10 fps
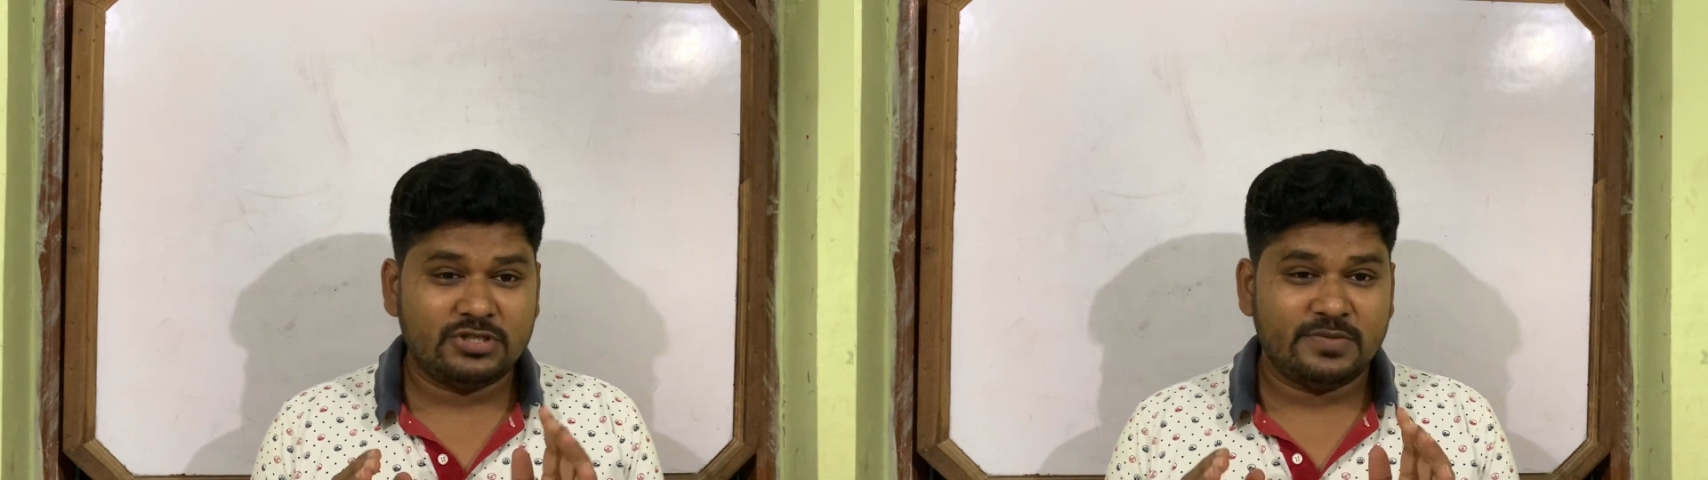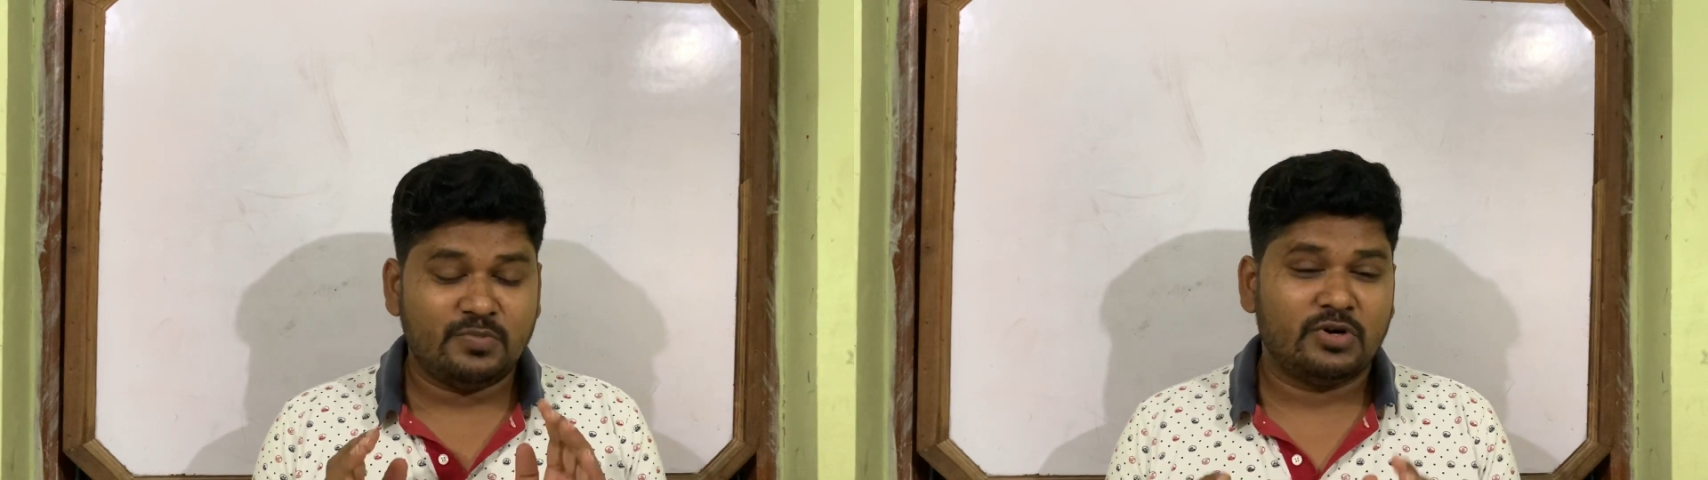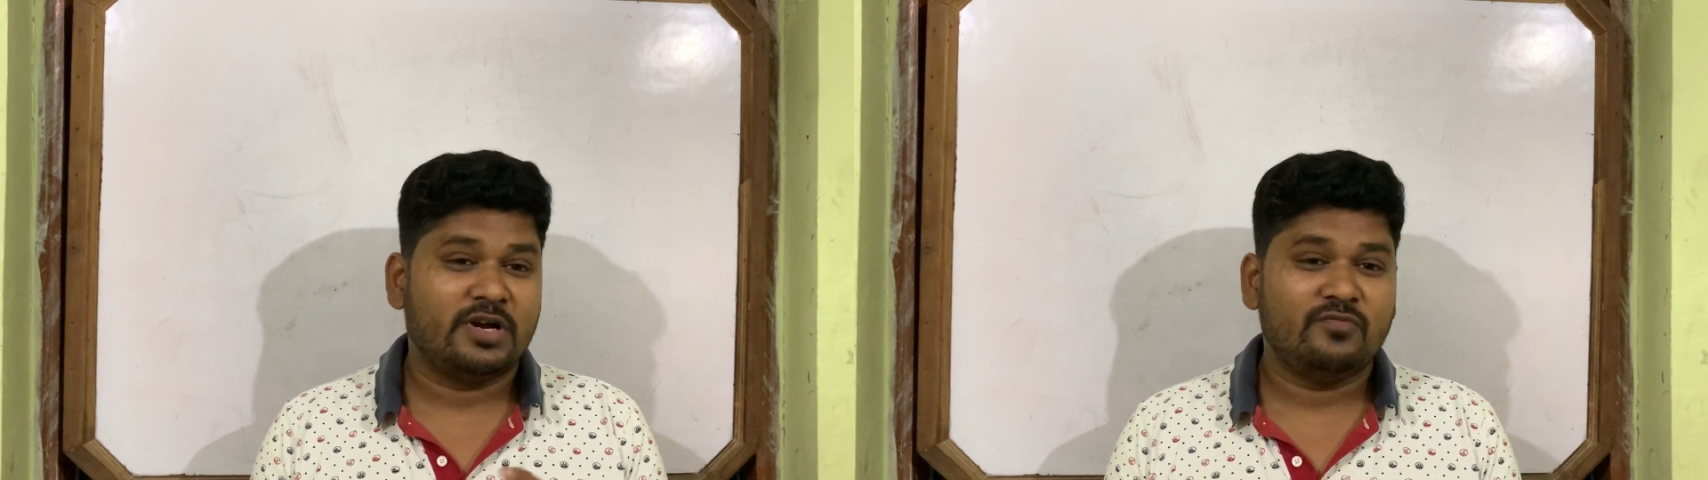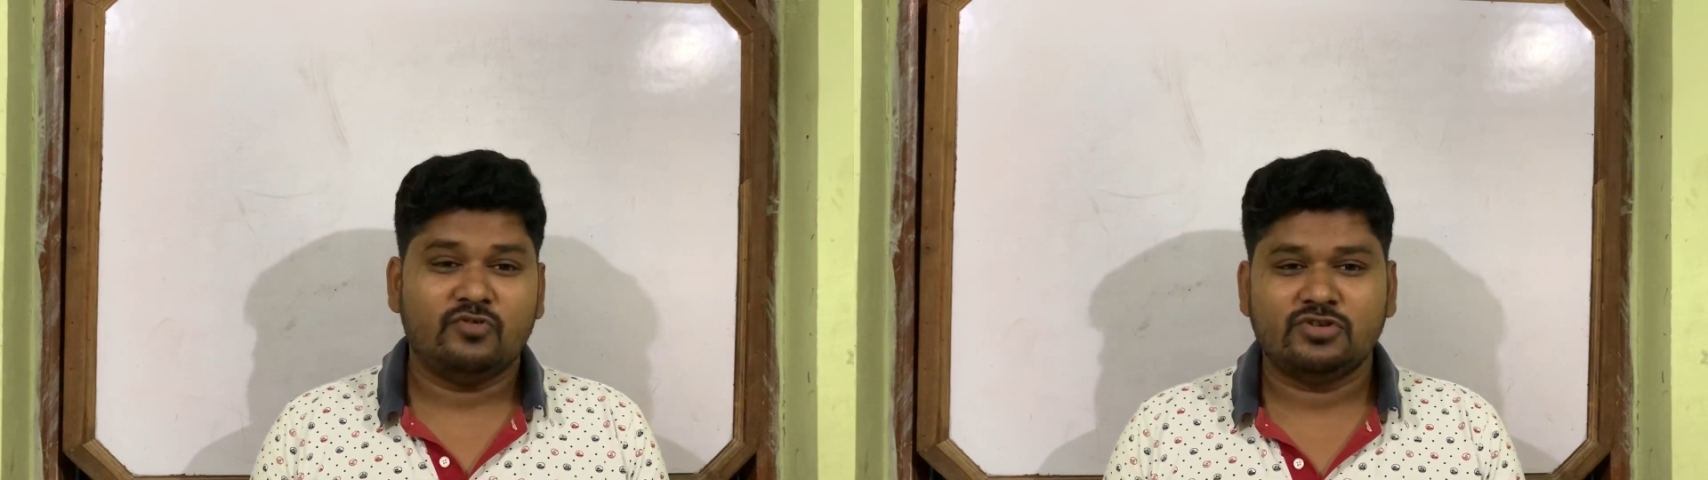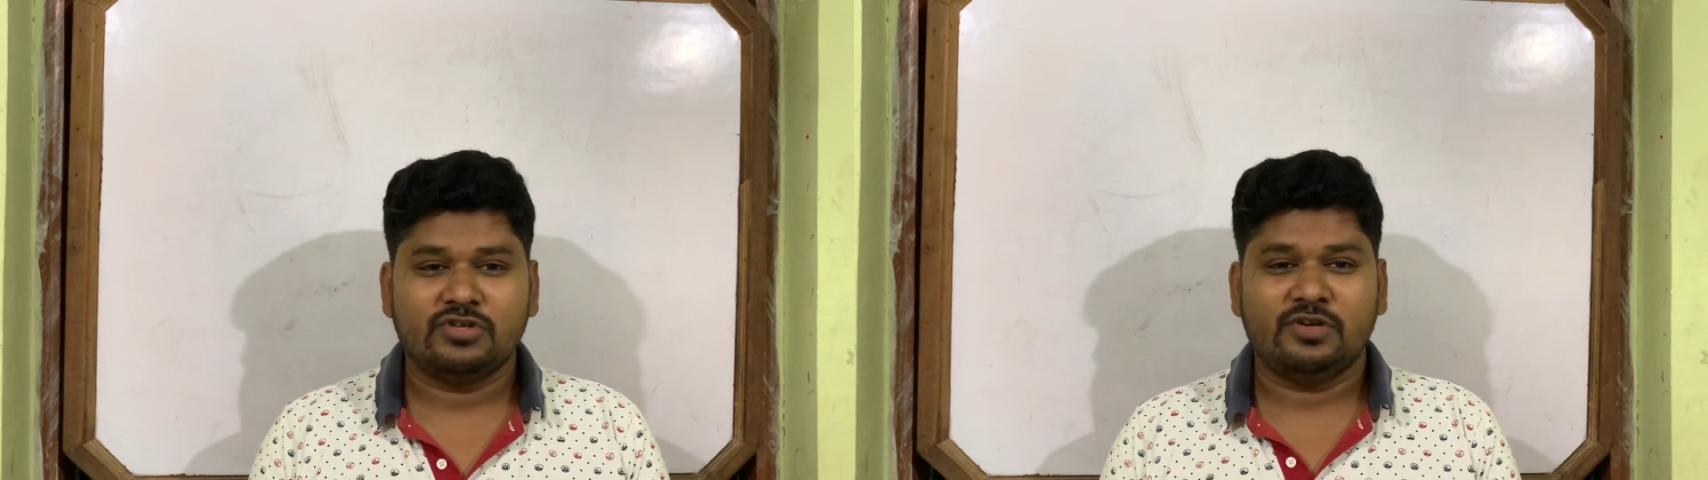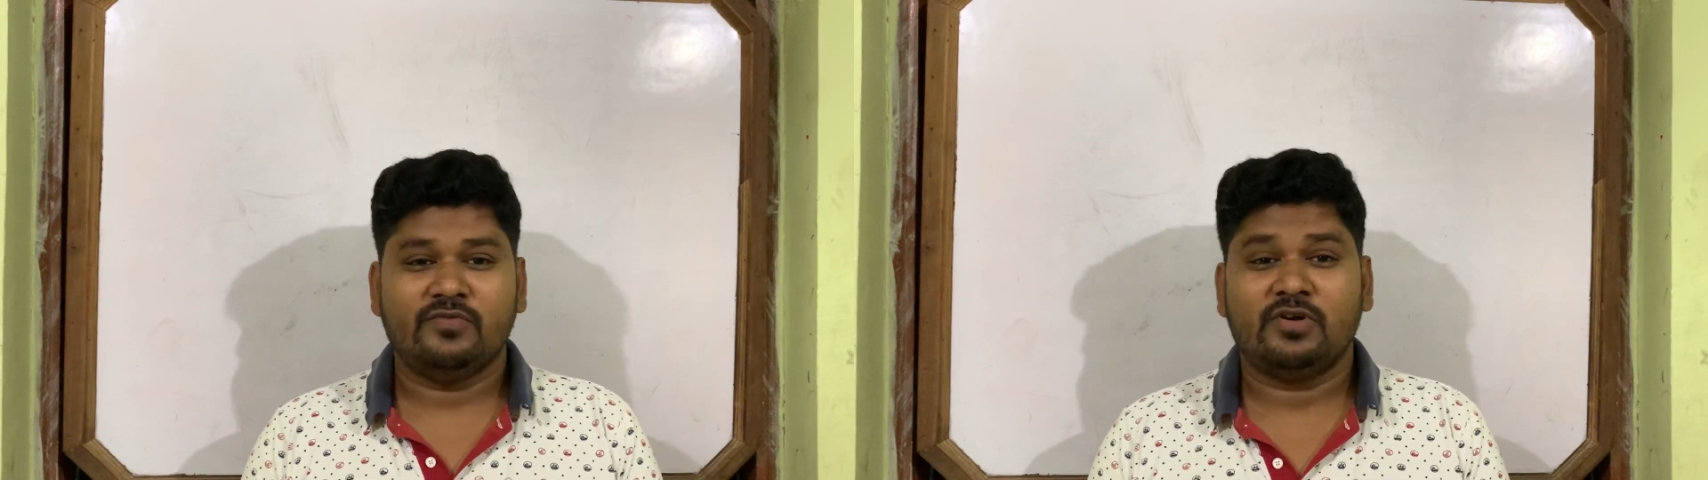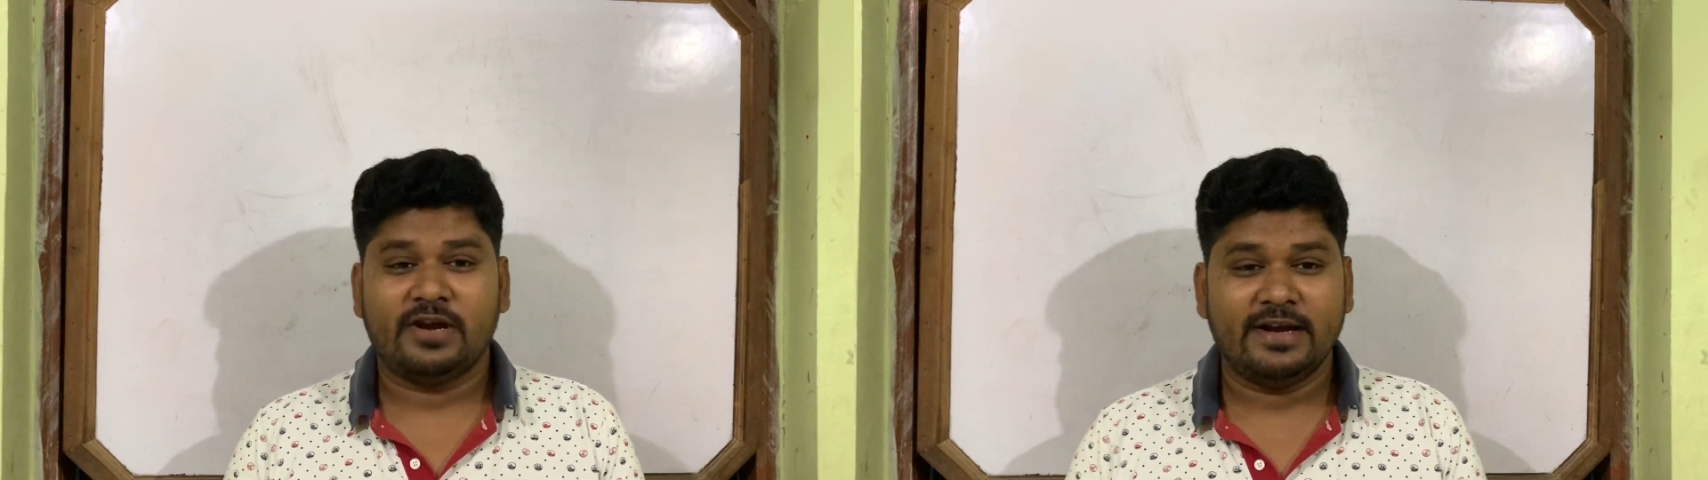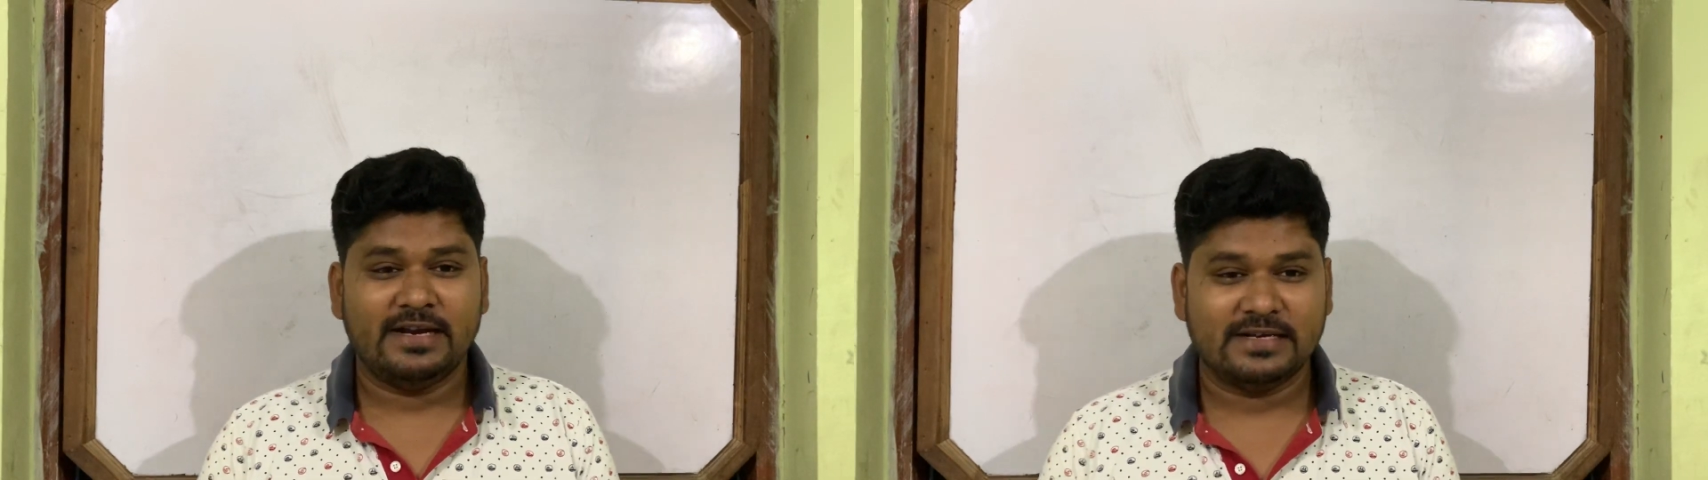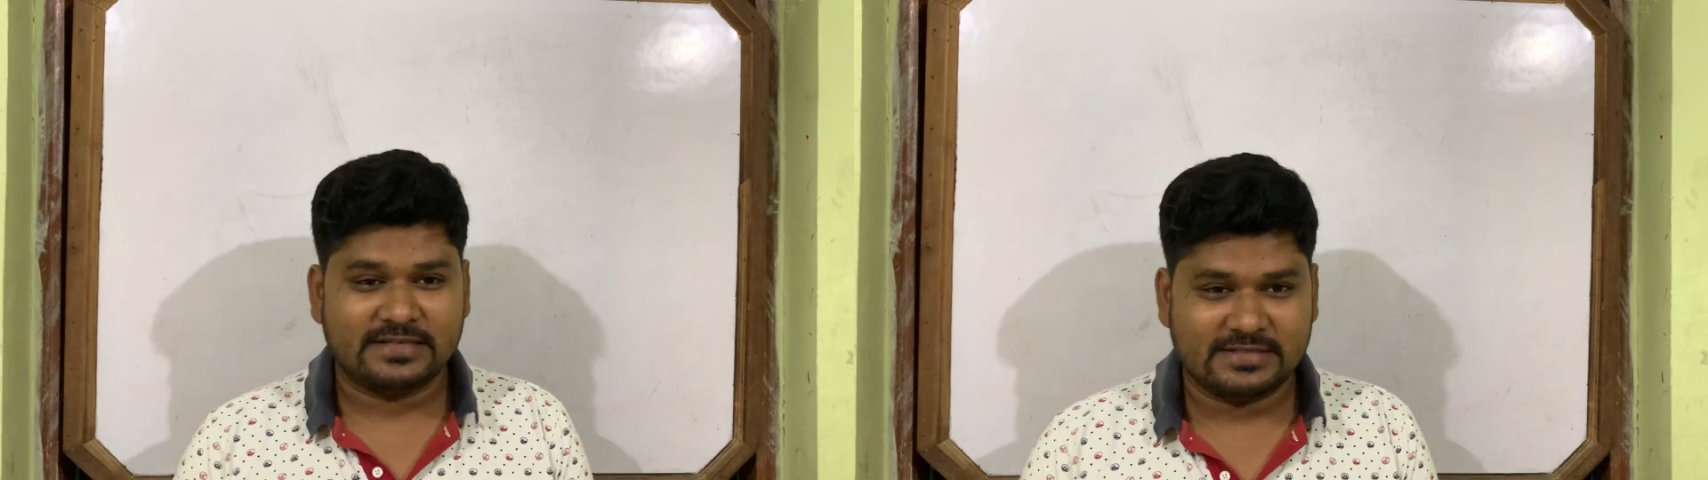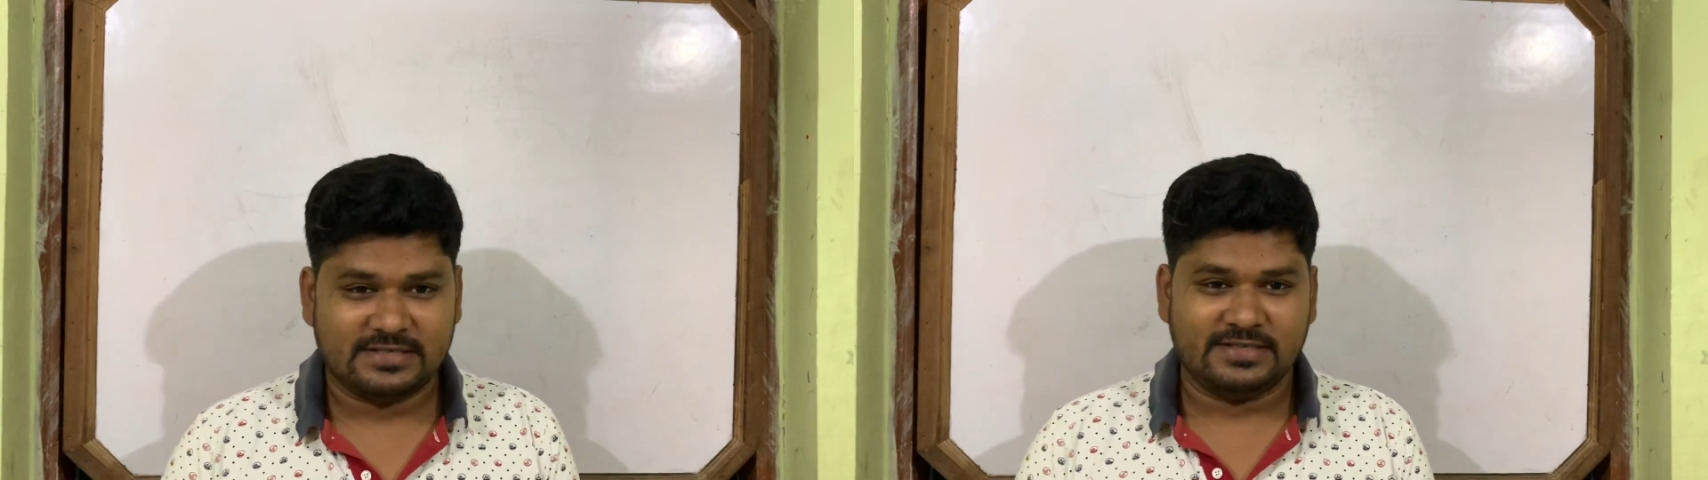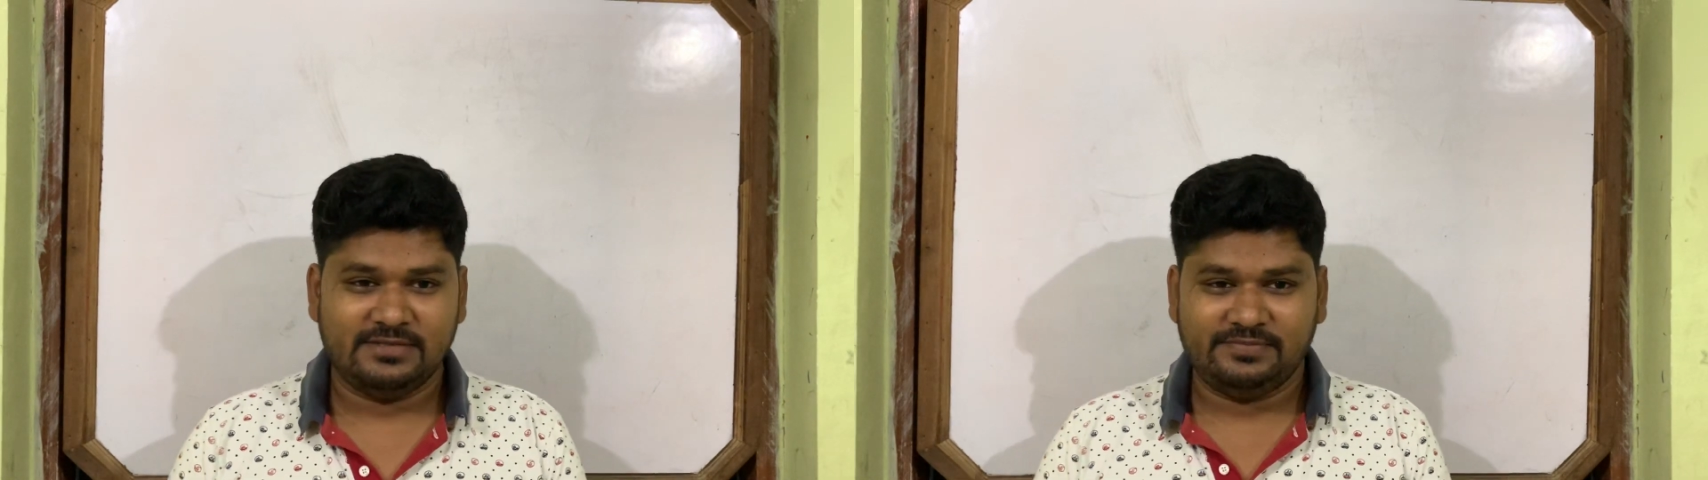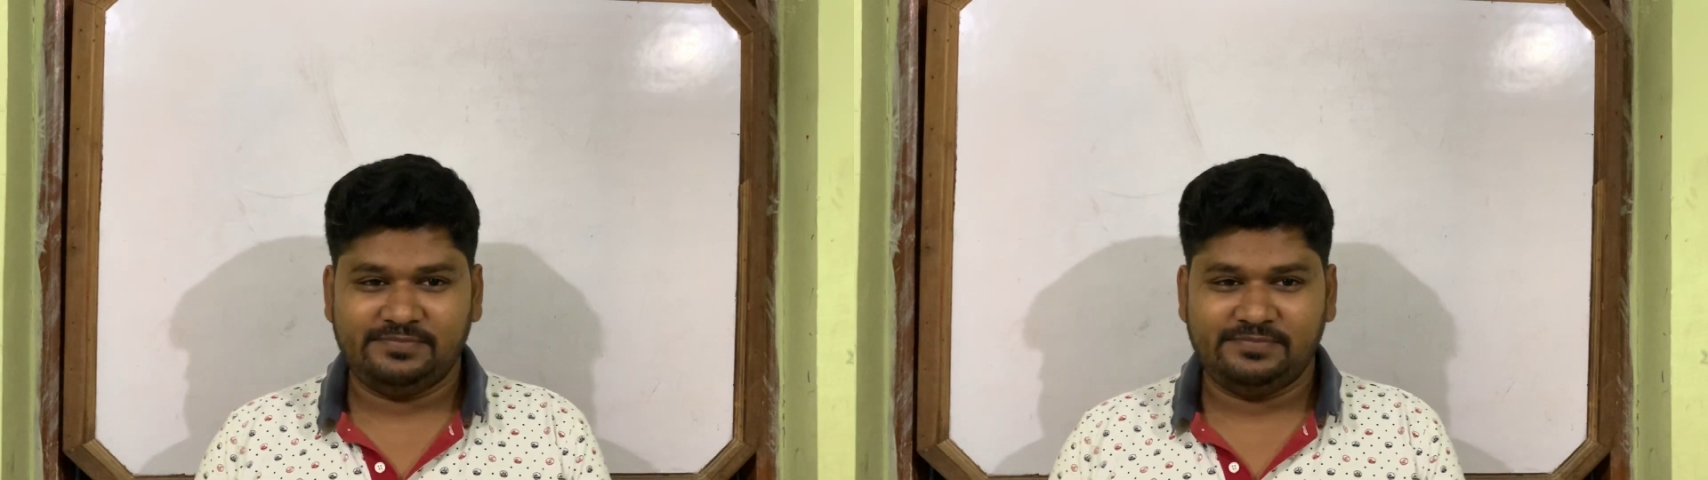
important portion of current electricity,